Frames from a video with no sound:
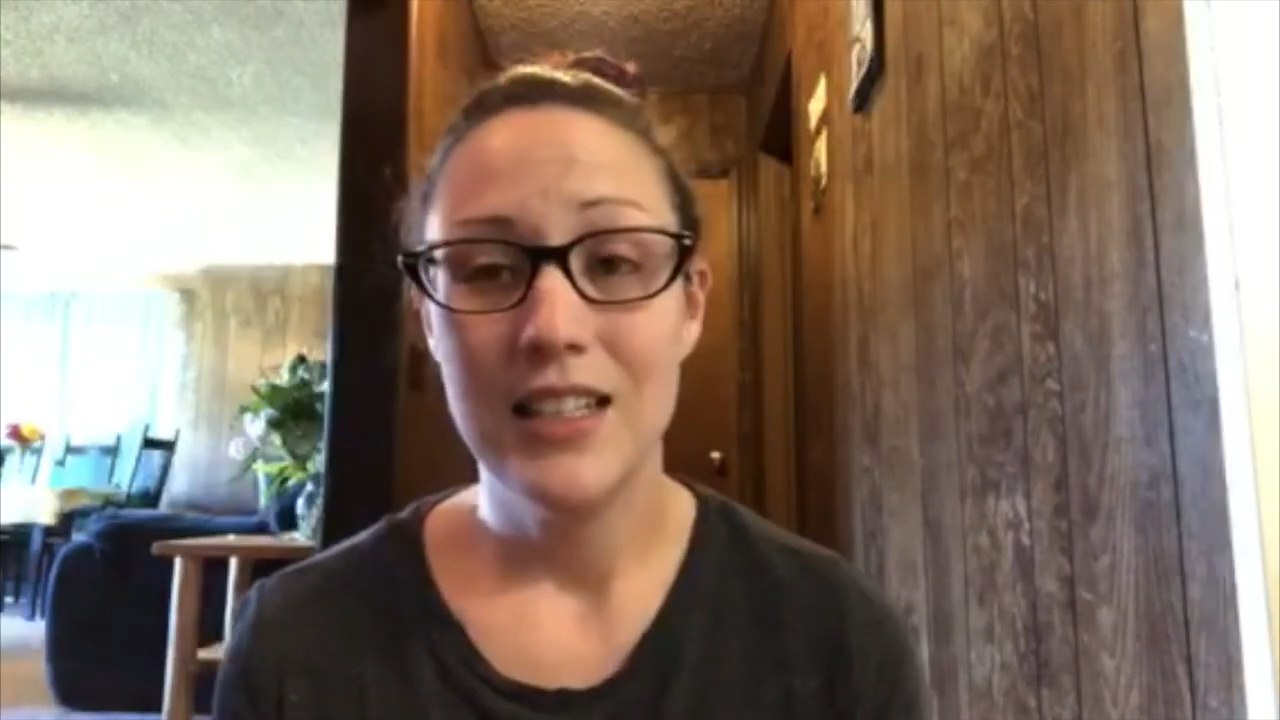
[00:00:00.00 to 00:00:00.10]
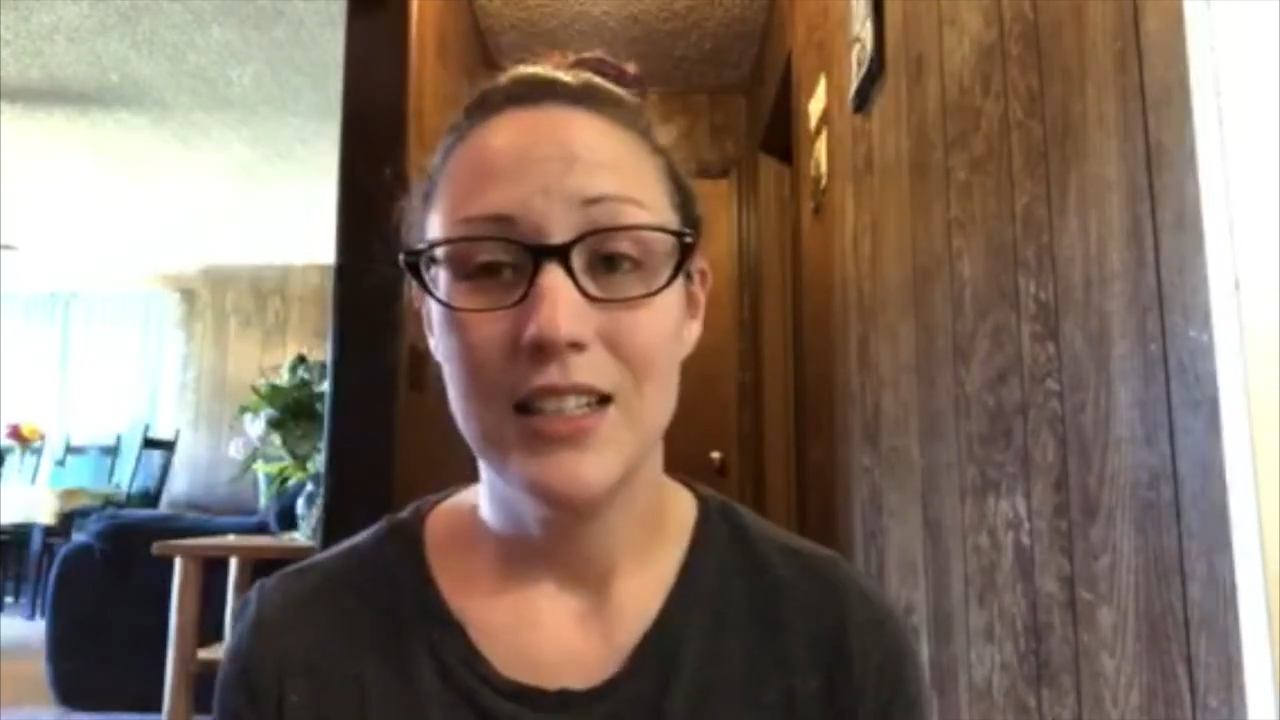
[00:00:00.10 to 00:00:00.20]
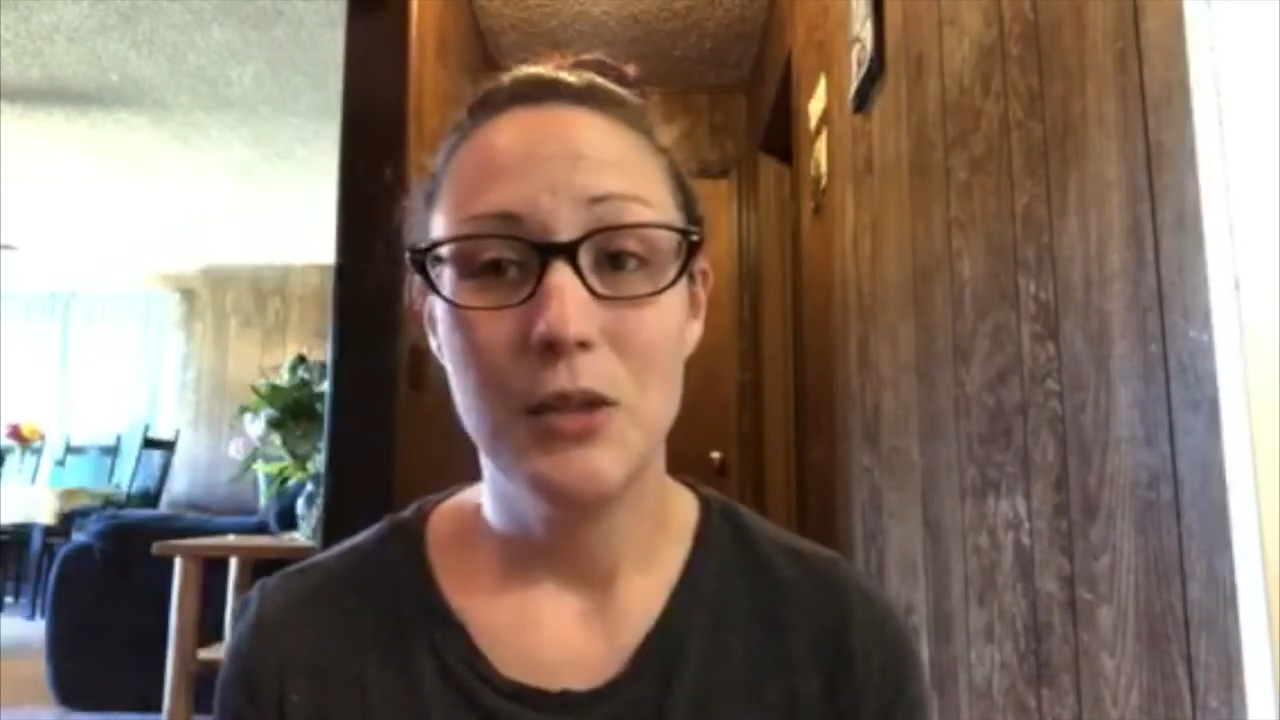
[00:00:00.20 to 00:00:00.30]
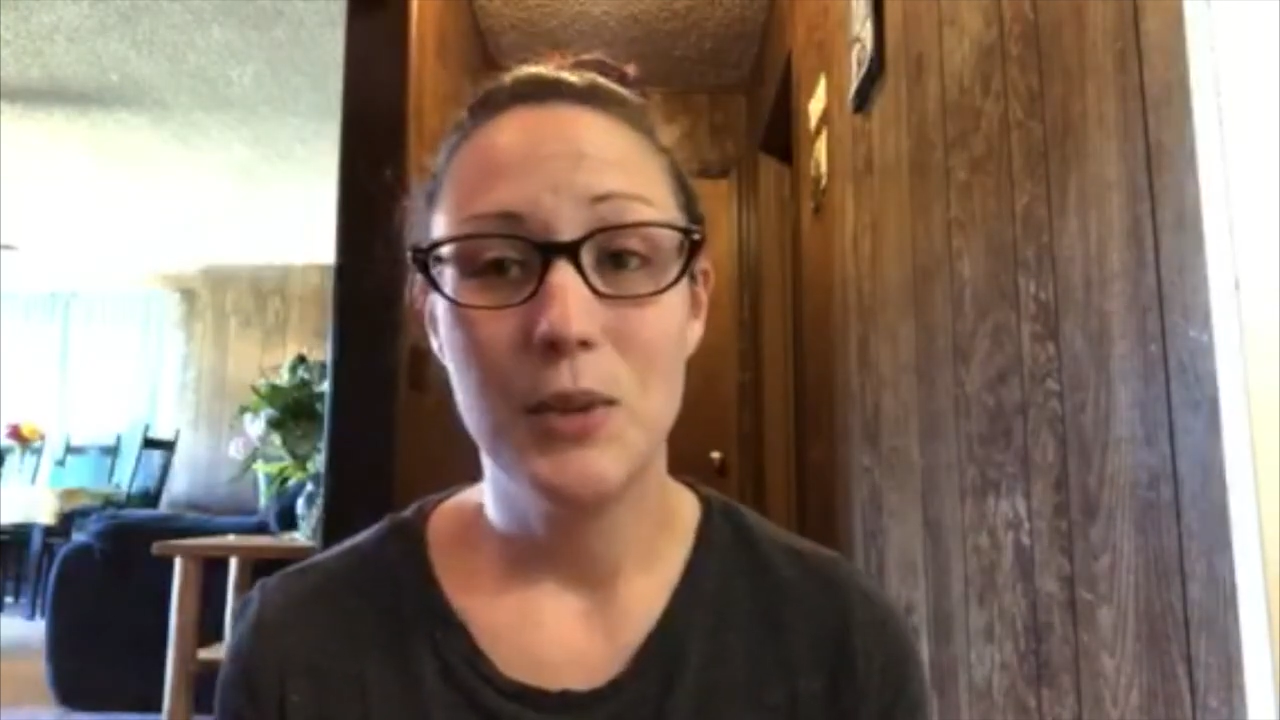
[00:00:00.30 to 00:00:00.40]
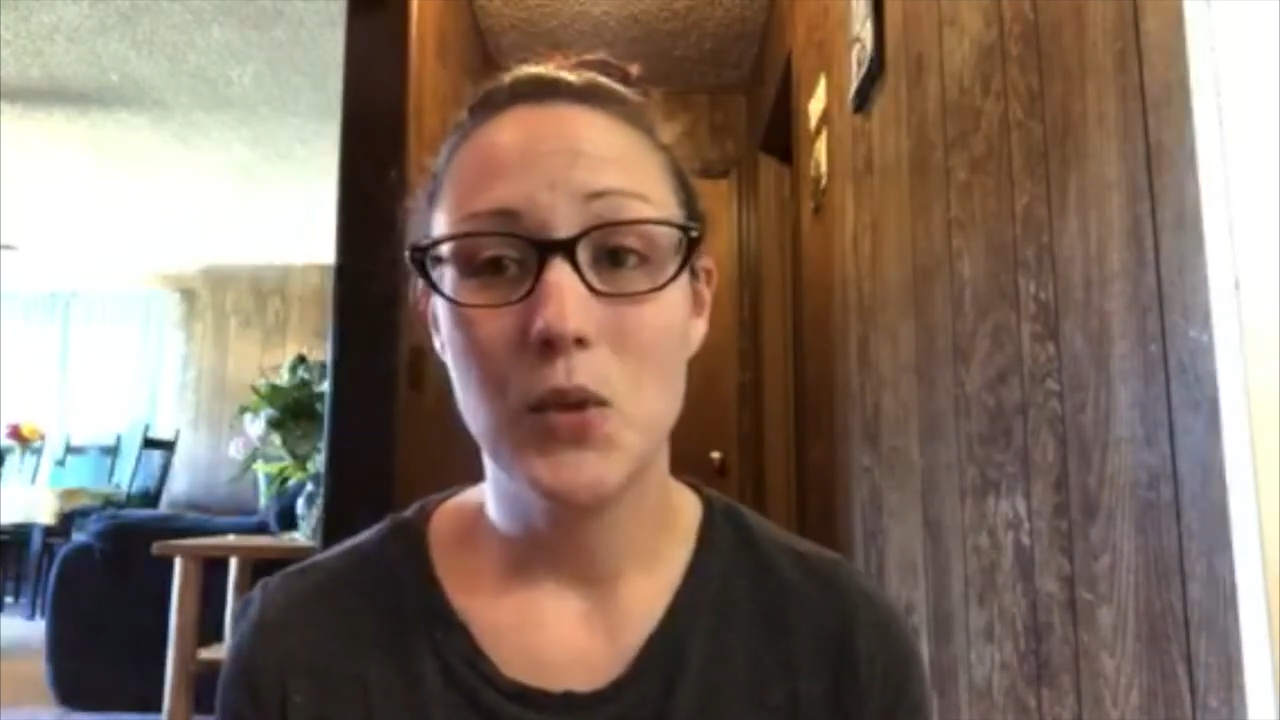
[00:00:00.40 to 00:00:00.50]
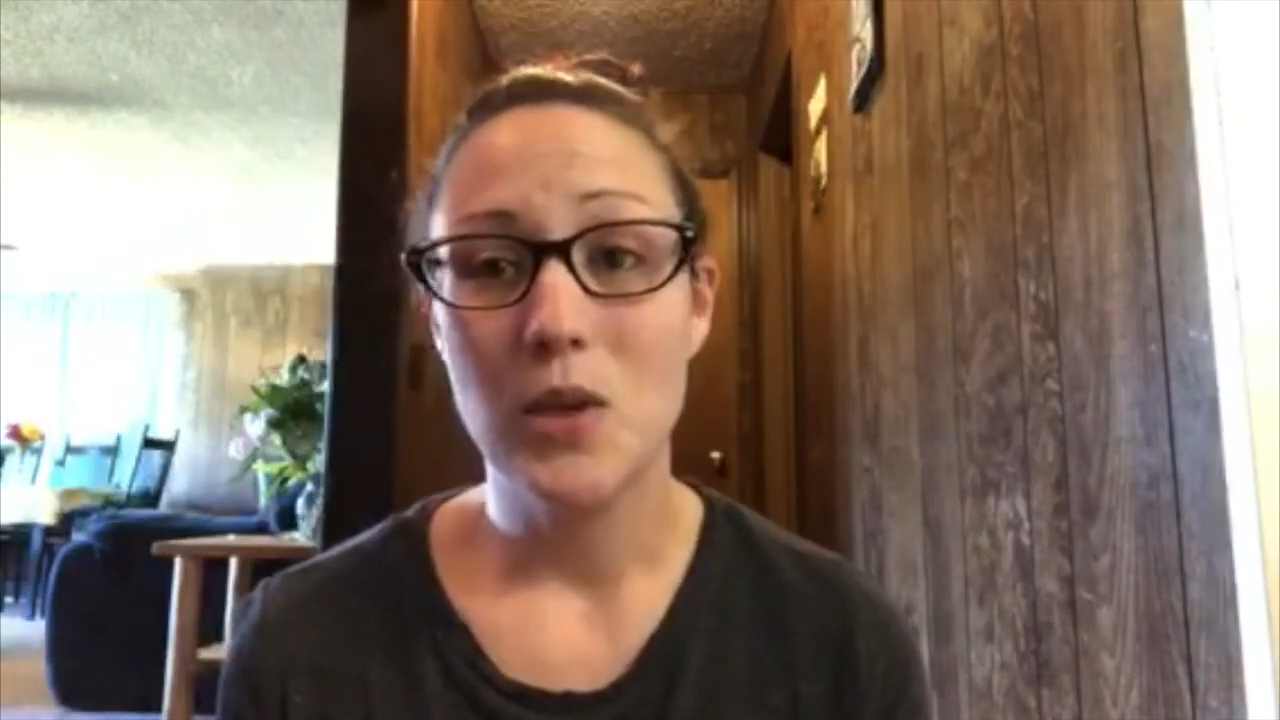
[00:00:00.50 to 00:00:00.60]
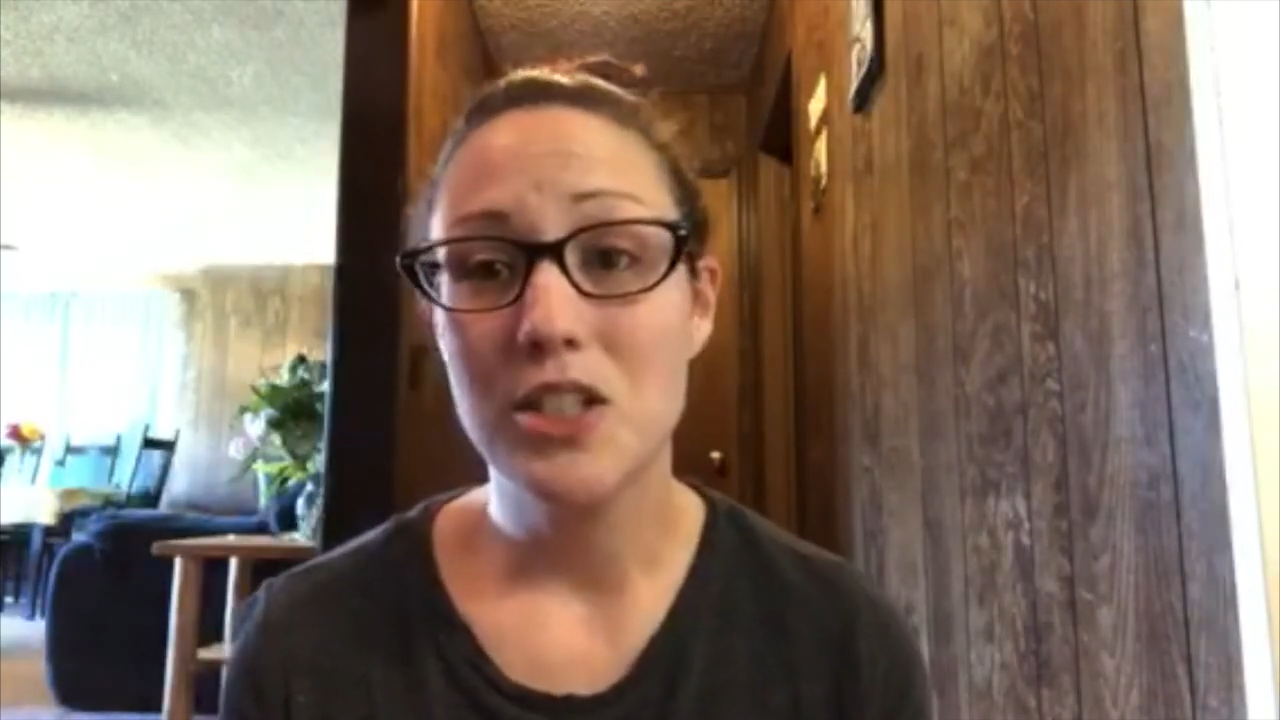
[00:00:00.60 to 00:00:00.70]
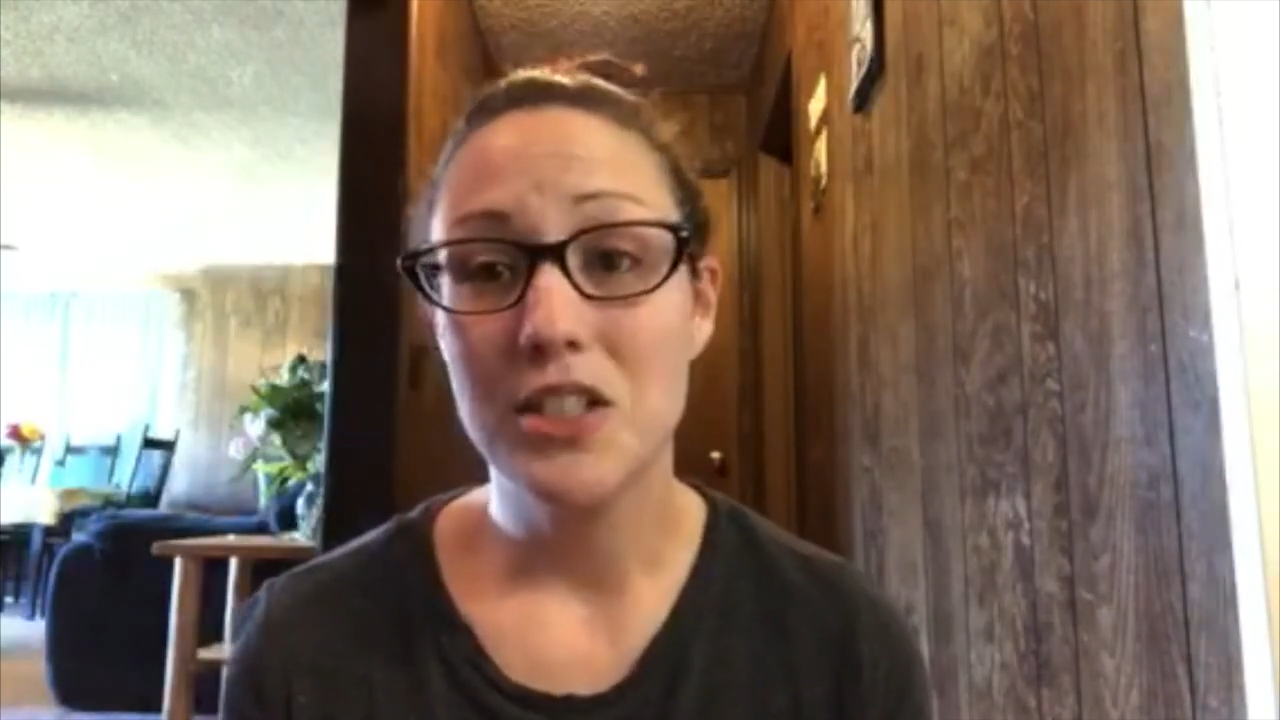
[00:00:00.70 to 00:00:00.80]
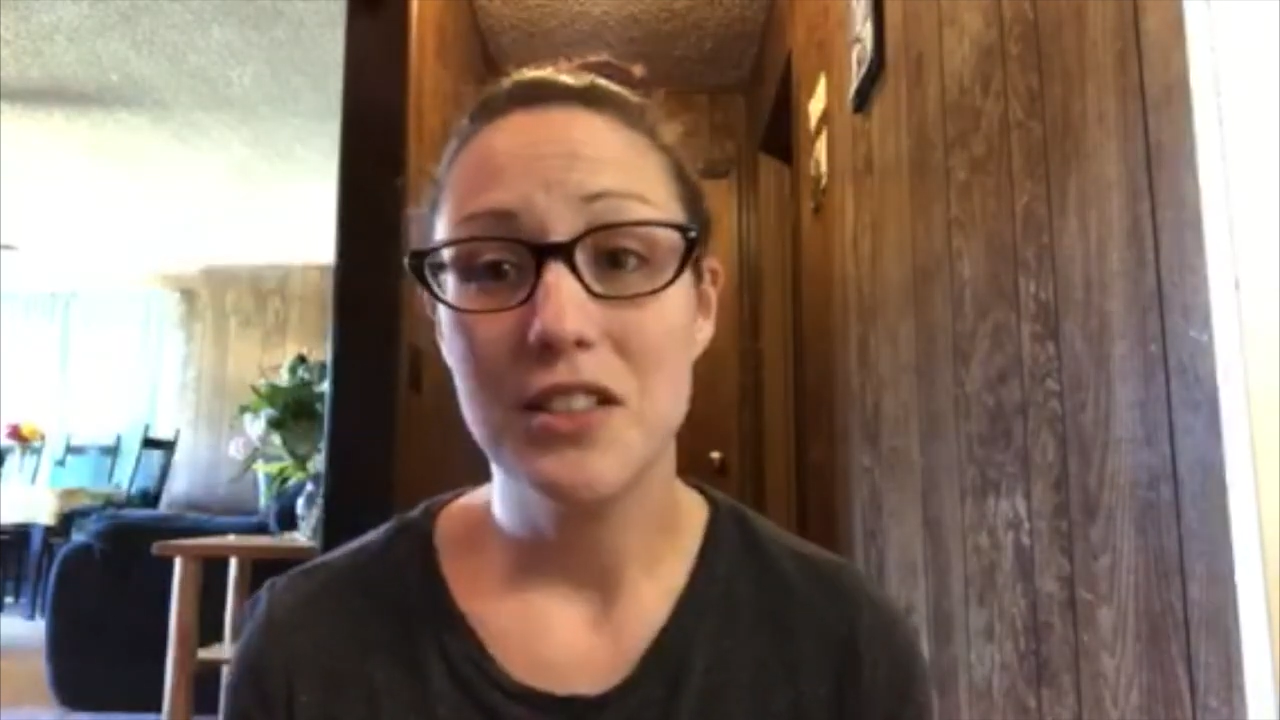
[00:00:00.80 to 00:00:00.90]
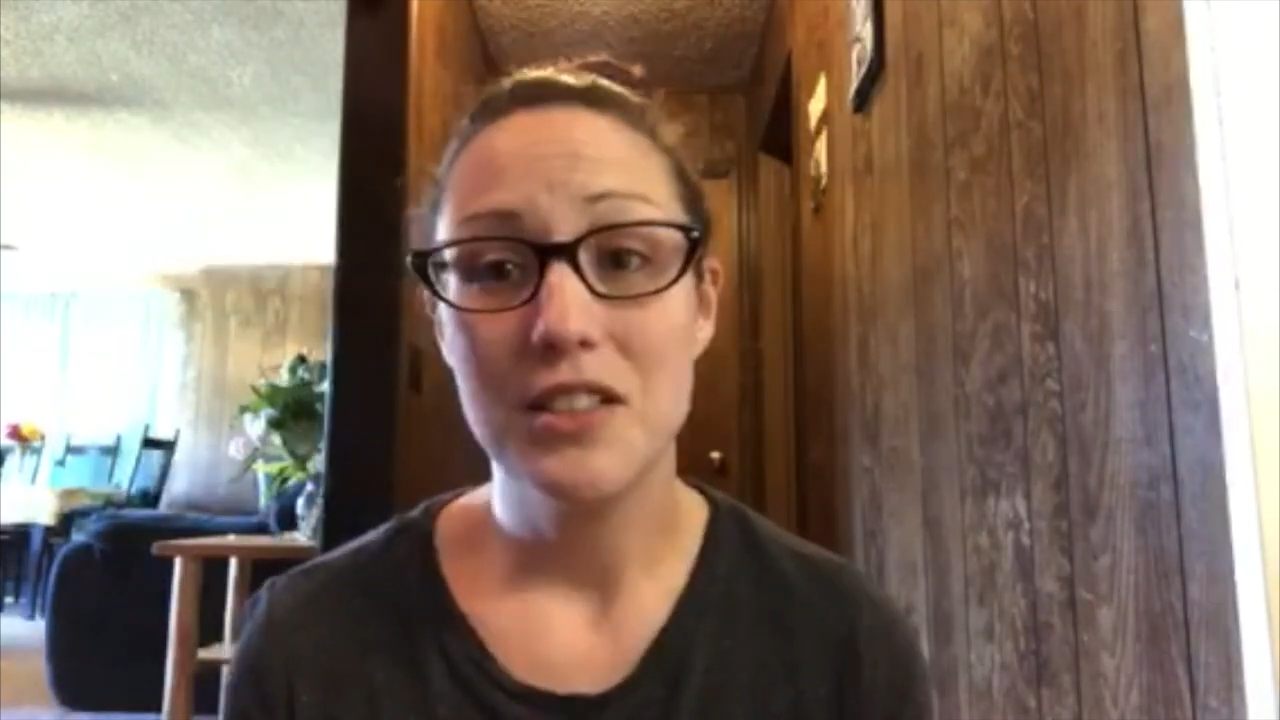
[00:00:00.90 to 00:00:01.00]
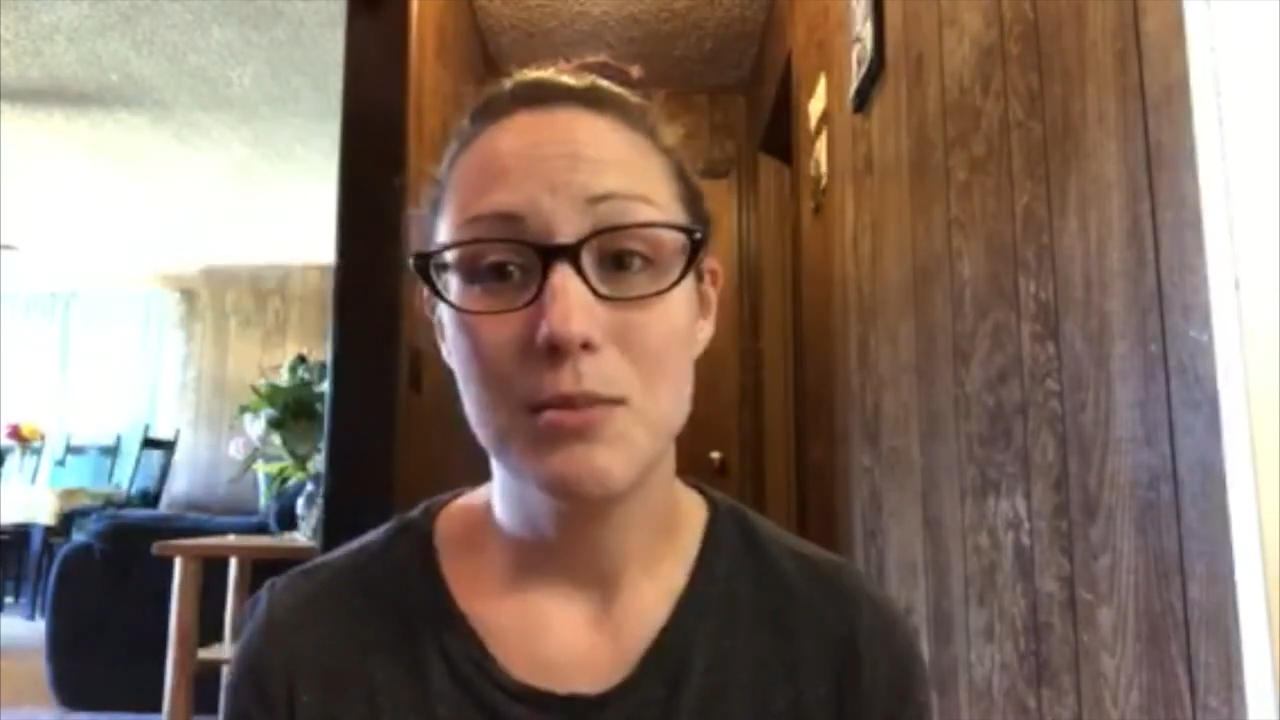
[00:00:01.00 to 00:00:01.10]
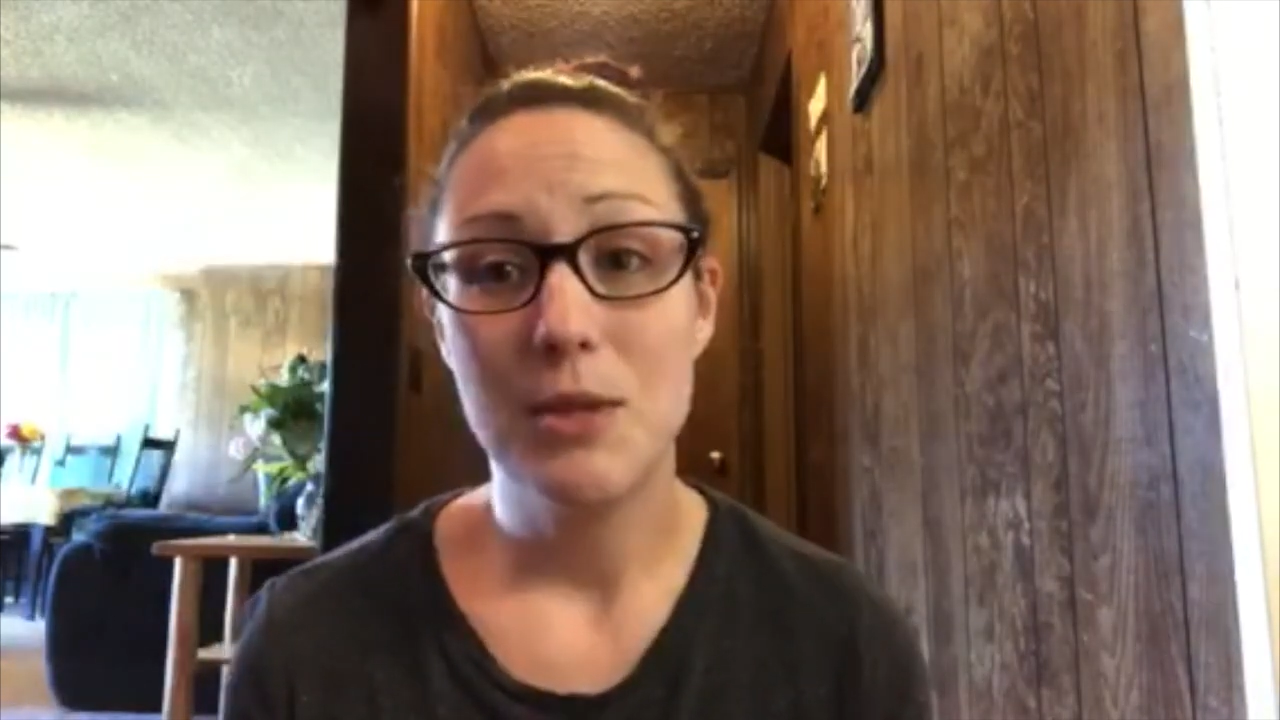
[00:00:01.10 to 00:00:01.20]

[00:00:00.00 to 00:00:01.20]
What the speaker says: you know, with questions